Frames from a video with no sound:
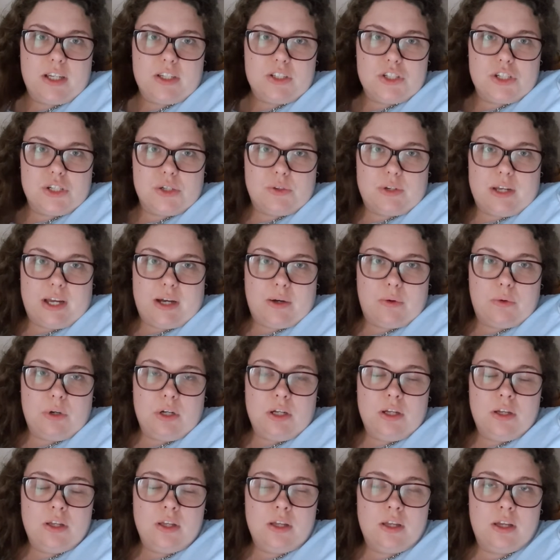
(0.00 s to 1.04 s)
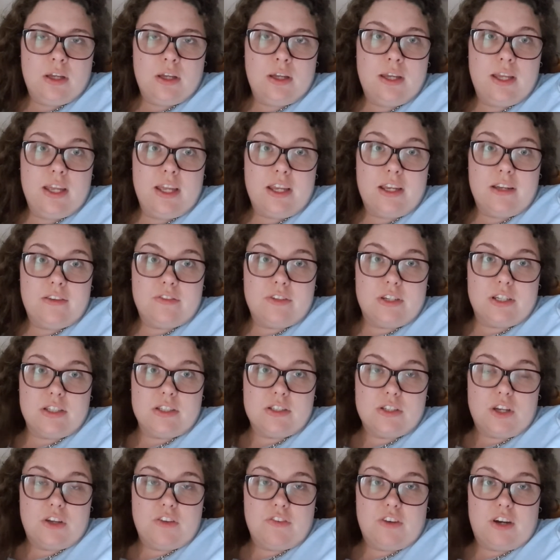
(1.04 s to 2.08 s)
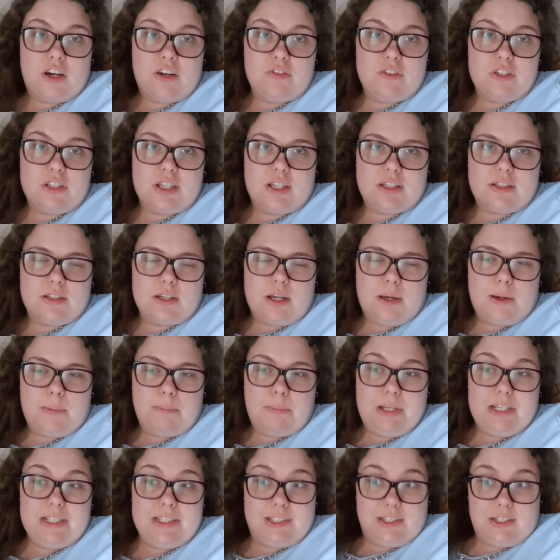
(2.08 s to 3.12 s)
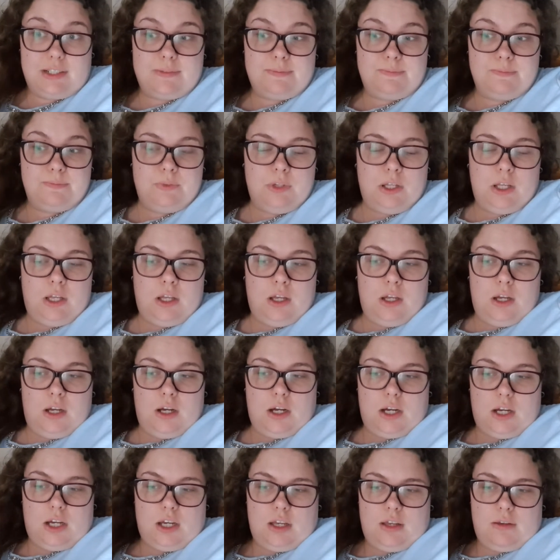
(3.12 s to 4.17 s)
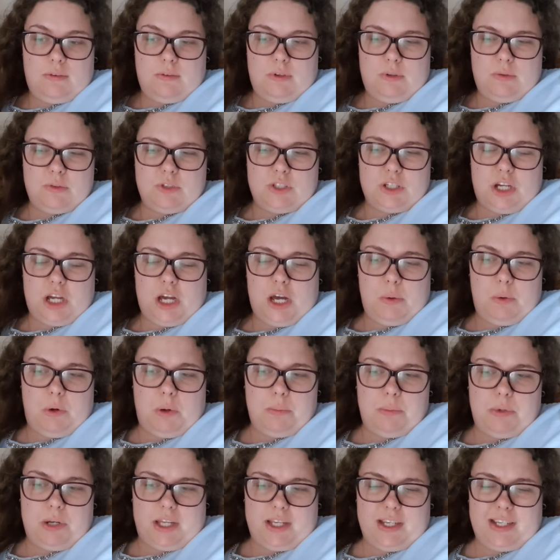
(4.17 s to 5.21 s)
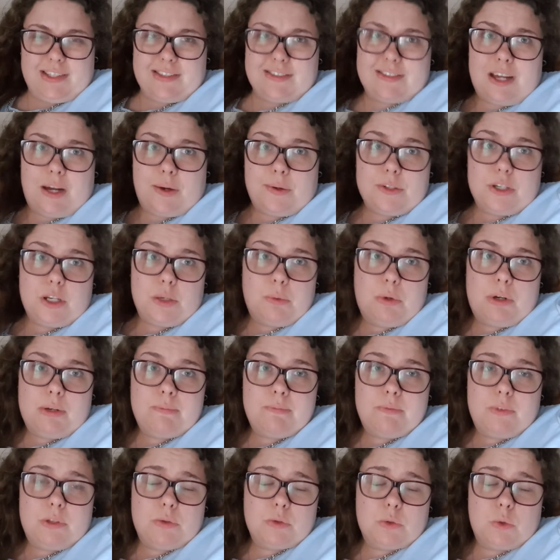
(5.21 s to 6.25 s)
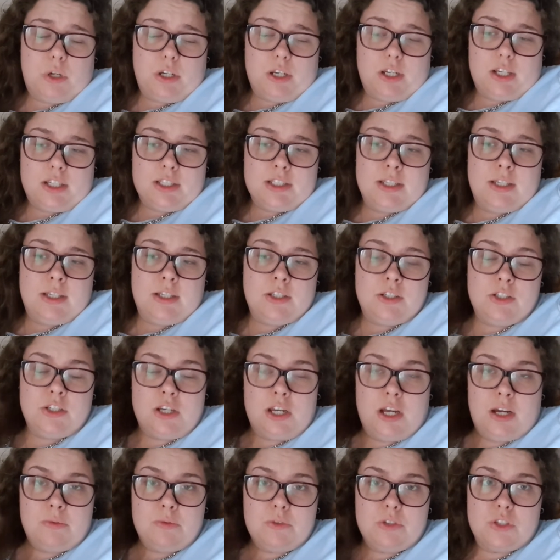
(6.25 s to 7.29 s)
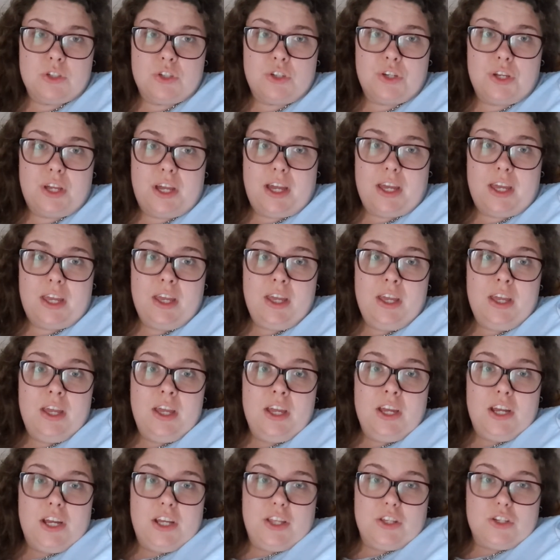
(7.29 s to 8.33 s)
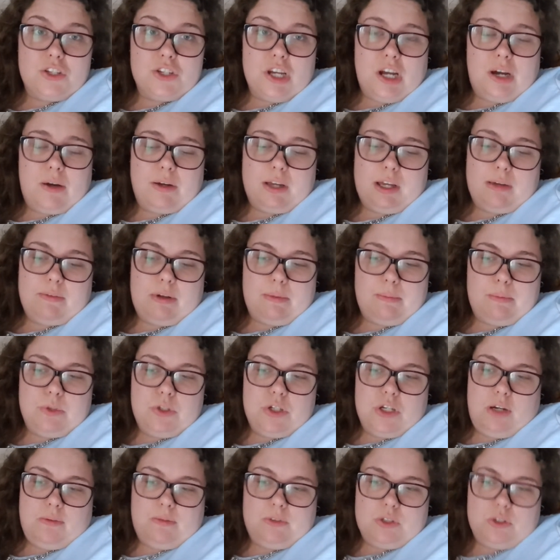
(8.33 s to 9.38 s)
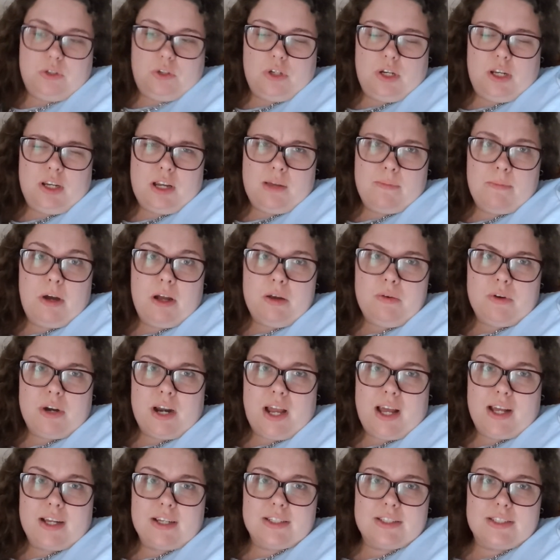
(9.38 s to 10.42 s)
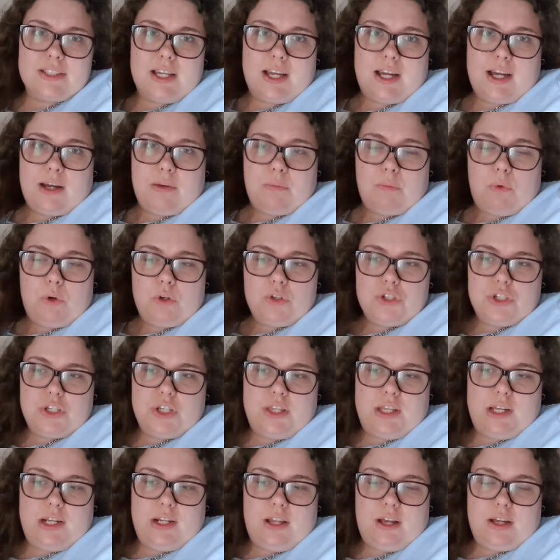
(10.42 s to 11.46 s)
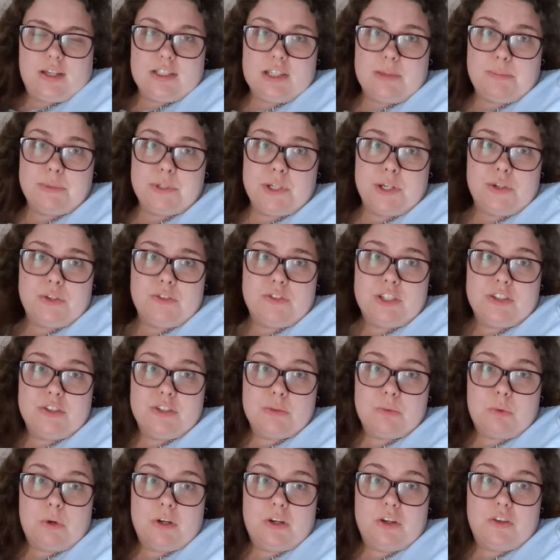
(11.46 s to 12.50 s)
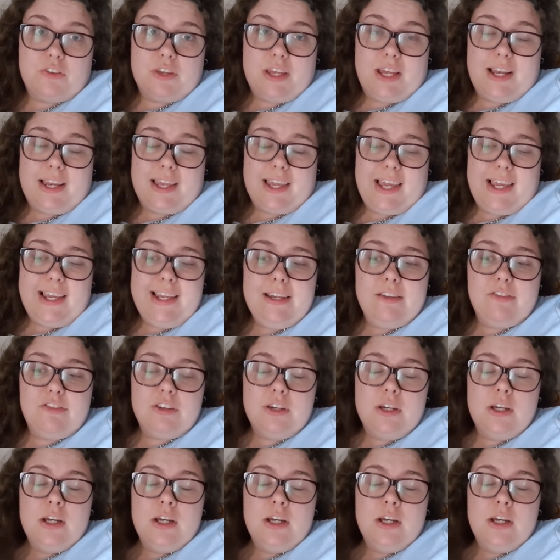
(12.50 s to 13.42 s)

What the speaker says: a chilled out evening so far. I've just had pizza. It was a co-op like sourdough one. It was quite nice. So now I'm just gonna get in the shower, get my pajamas on, and I might relax and watch the last episode of series 1 of Killing Eve.